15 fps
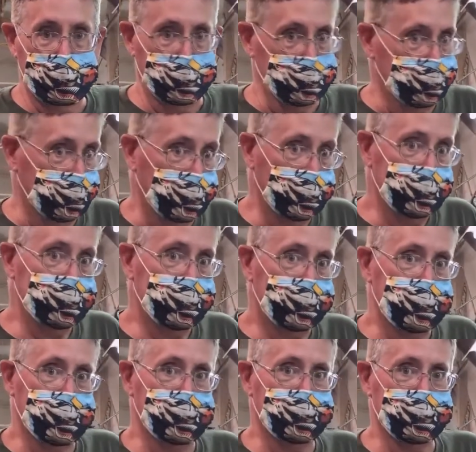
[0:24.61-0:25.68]
And behind the
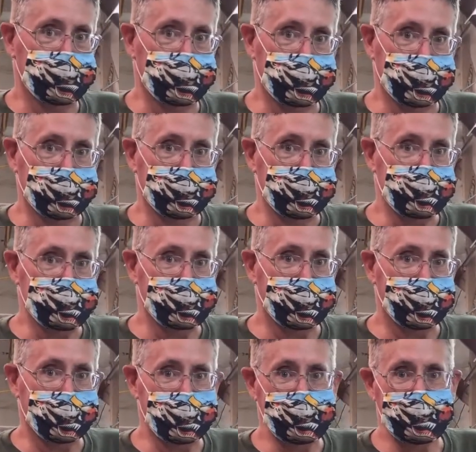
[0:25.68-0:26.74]
camera today is
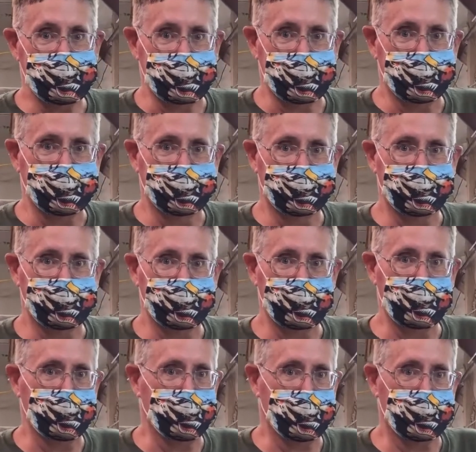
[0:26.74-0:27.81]
Mackenzie,
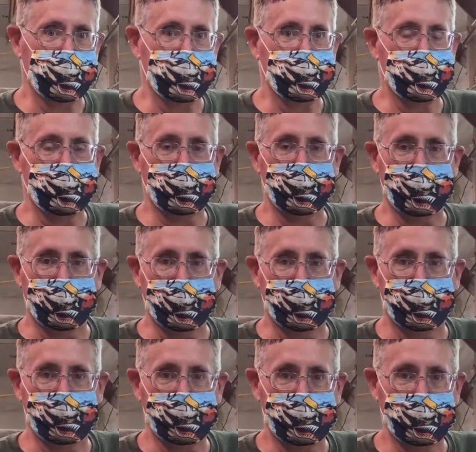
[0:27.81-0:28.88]
who we couldn't do without.
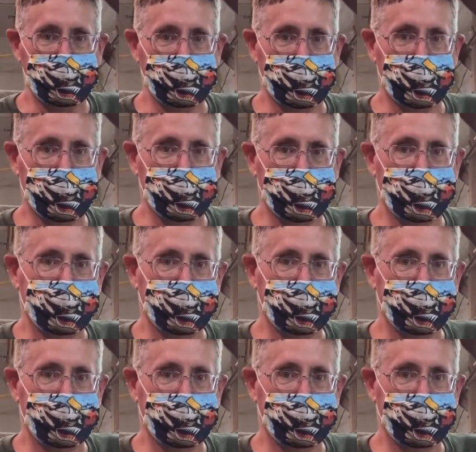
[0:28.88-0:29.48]
She's great.